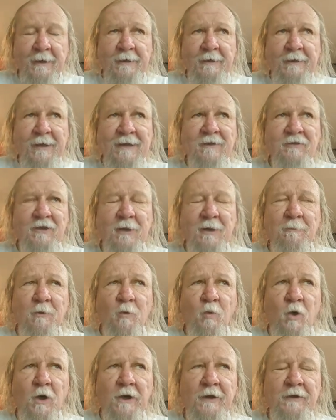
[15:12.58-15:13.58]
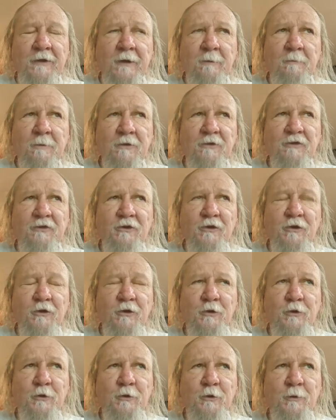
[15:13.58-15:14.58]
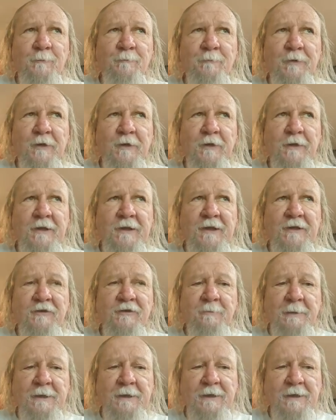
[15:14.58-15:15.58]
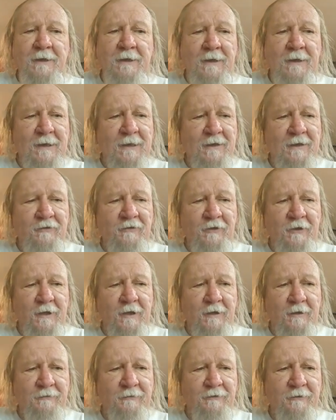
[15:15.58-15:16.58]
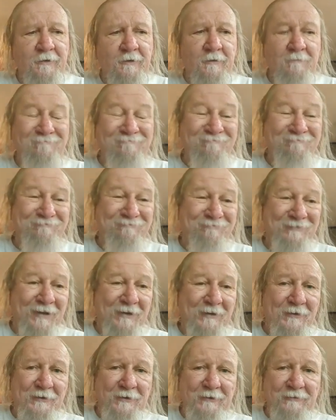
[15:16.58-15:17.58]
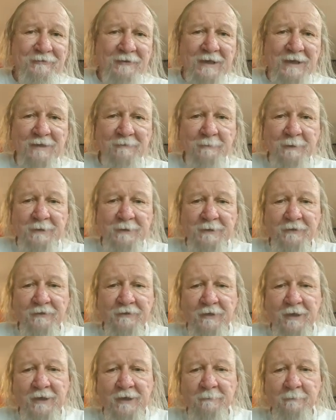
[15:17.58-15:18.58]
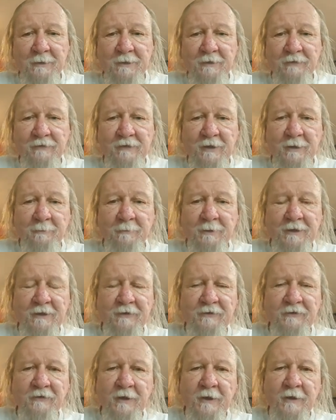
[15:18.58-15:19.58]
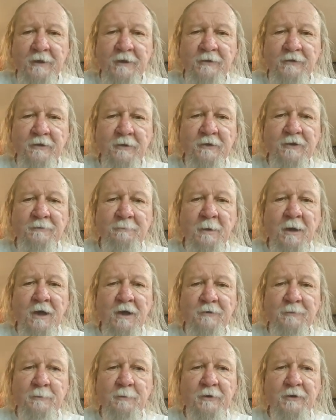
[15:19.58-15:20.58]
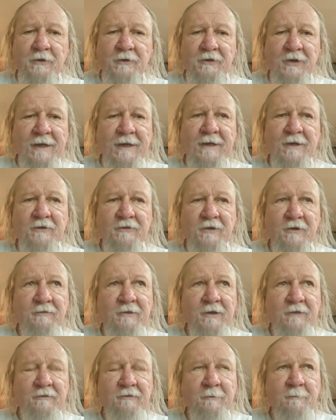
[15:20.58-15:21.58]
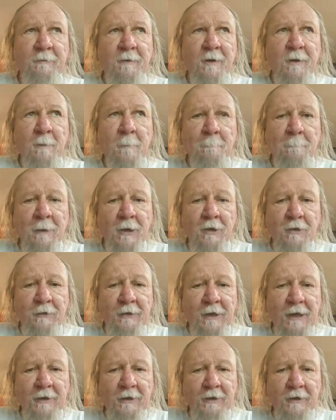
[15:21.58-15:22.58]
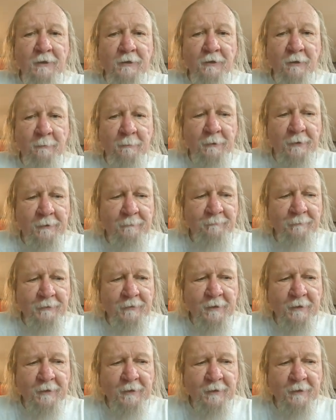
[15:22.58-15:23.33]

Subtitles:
That's number one. Number two, it's been in the glass now for, I don't know, 5 minutes, 8 minutes, 10 minutes. So it's possible the tannins have even mellowed out a little bit.